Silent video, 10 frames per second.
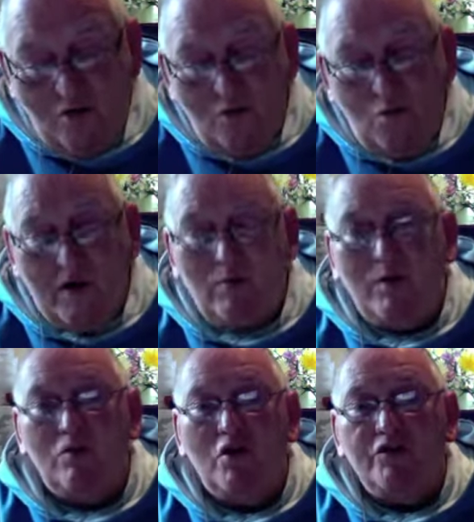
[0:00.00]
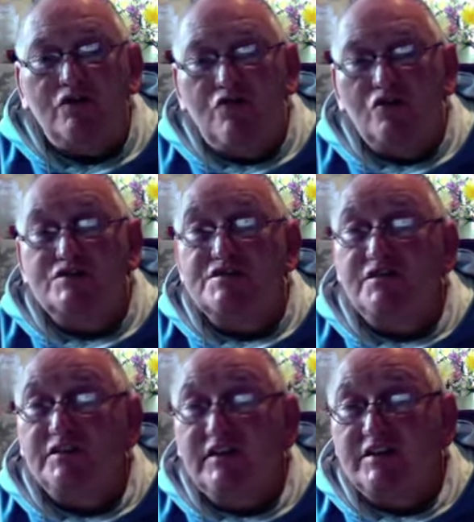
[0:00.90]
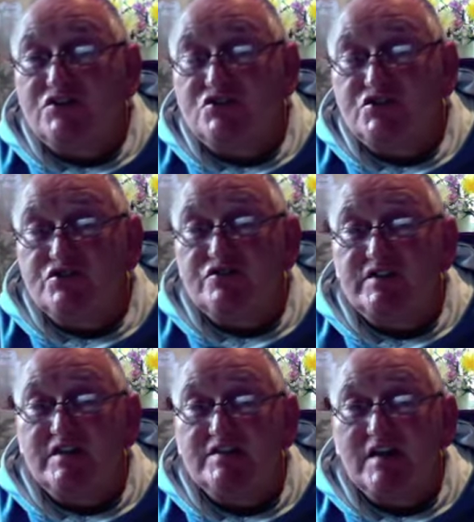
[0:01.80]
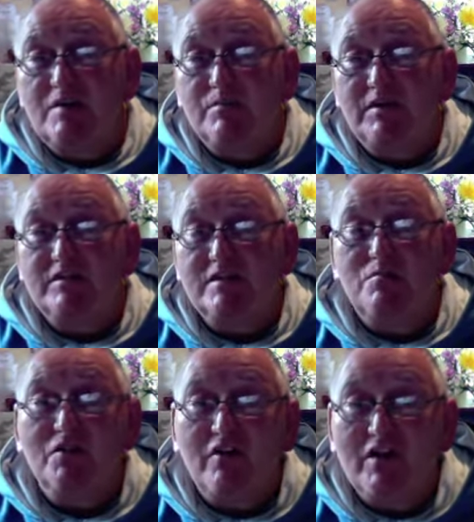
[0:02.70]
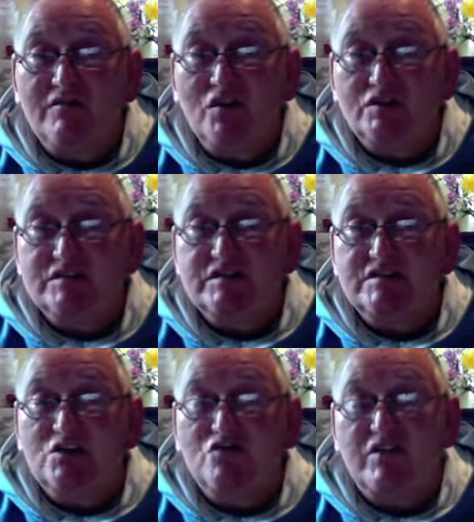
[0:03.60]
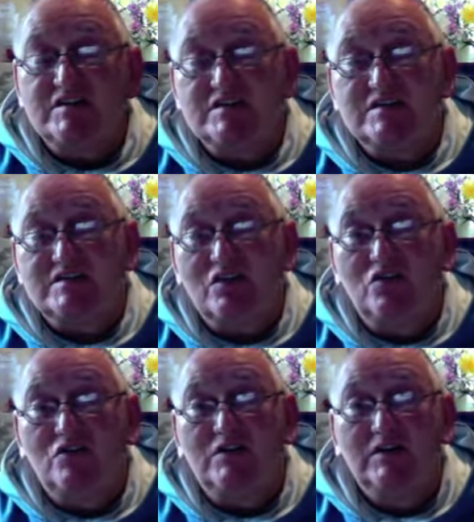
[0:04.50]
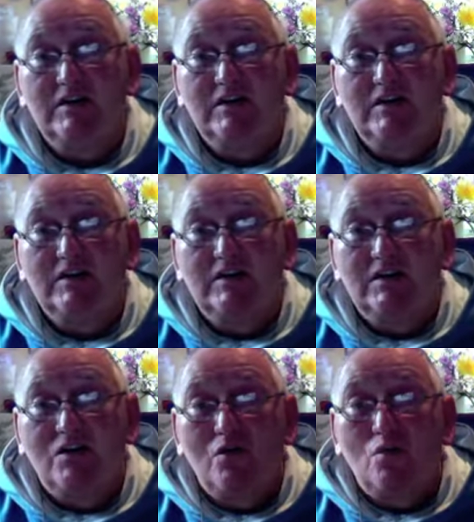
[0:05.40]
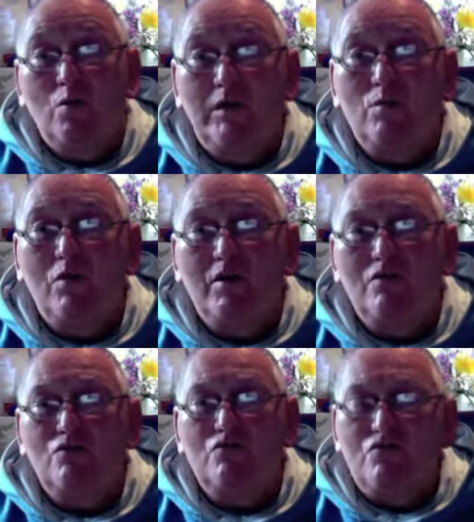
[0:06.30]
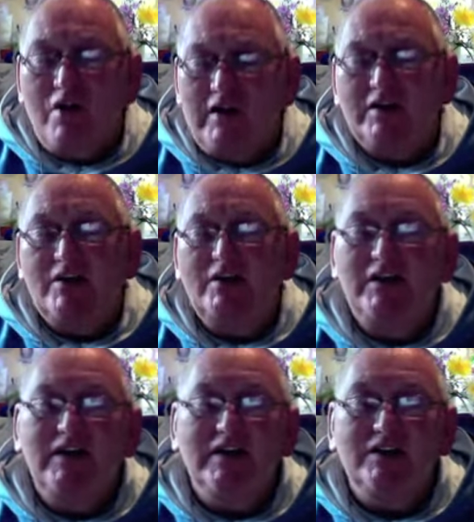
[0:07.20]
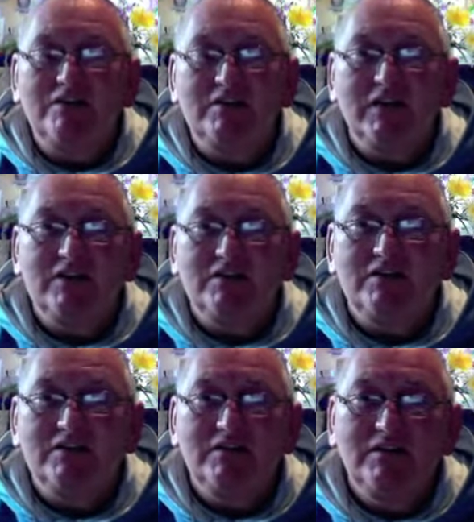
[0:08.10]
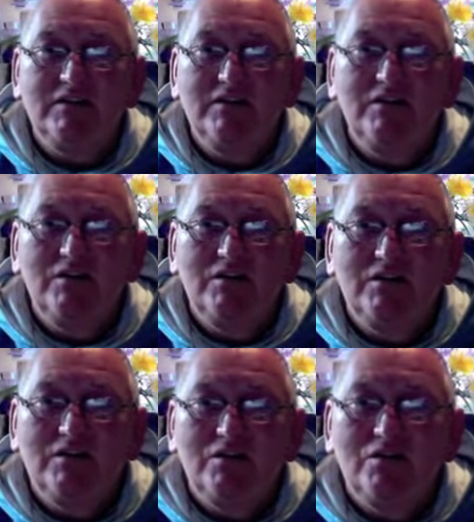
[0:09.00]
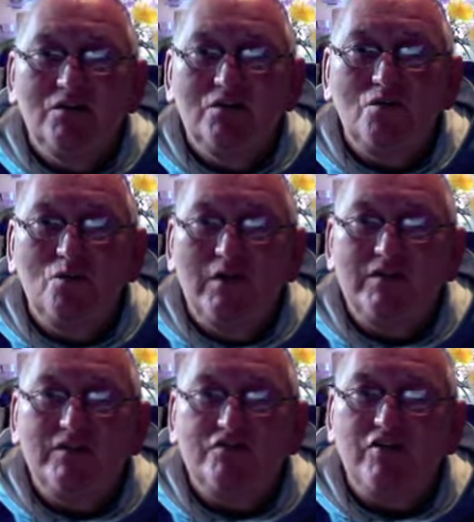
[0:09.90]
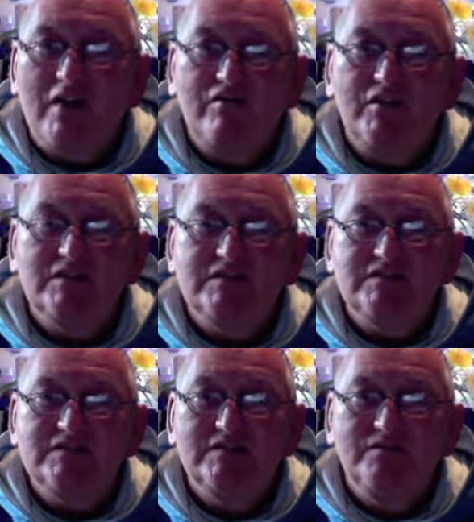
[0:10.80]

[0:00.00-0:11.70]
when we were on the rota for the kitchen duties, helping dear brother Alphonsus, Lord rest his soul, we were regularly inundated with travellers,